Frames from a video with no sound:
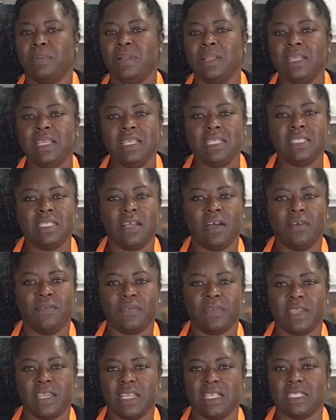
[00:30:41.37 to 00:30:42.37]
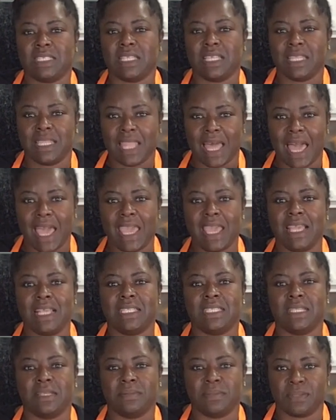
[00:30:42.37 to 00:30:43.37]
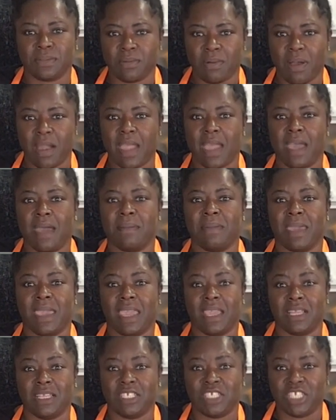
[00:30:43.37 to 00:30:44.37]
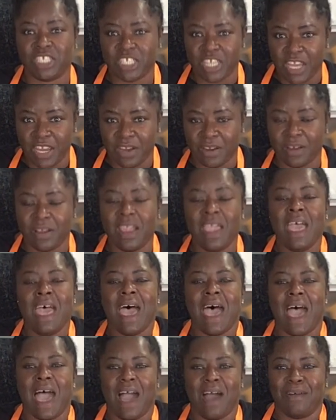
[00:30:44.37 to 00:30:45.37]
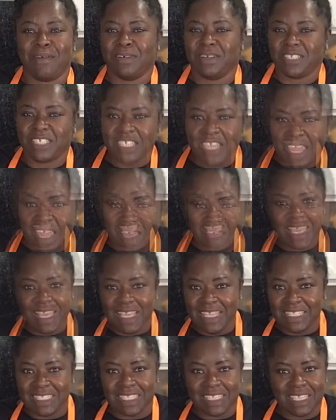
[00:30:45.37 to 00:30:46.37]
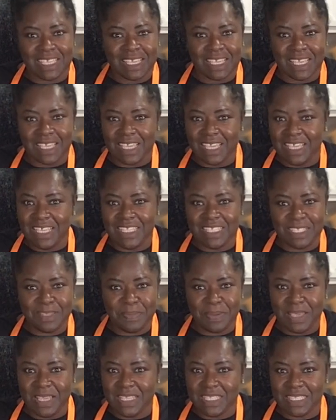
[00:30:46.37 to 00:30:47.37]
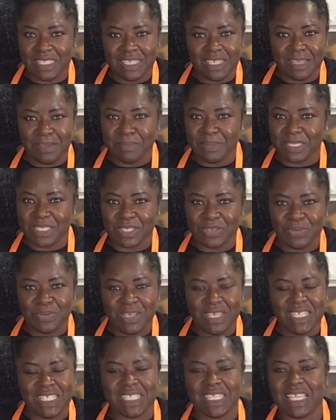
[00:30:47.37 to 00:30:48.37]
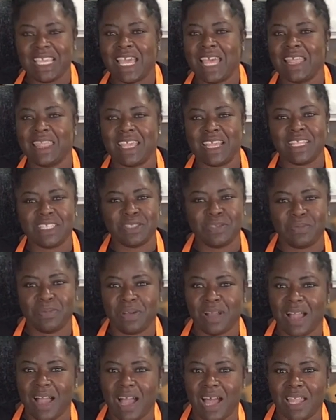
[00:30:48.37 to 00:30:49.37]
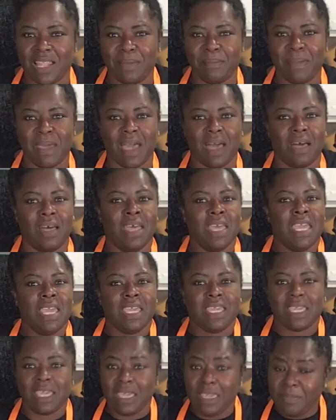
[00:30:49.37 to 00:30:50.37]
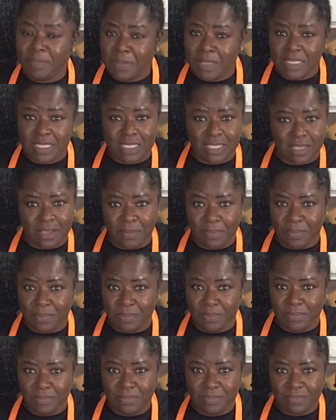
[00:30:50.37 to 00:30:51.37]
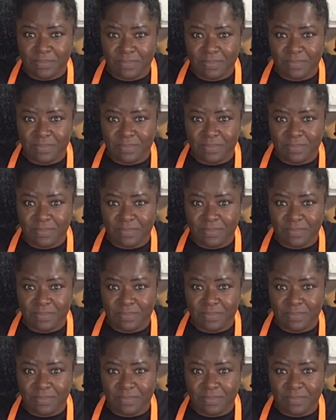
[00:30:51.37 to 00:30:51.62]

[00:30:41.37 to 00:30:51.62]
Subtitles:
please don't forget to like, subscribe, and share our channel. Easy peasy lemon squeezy. That's what we're all about. Keep it simple,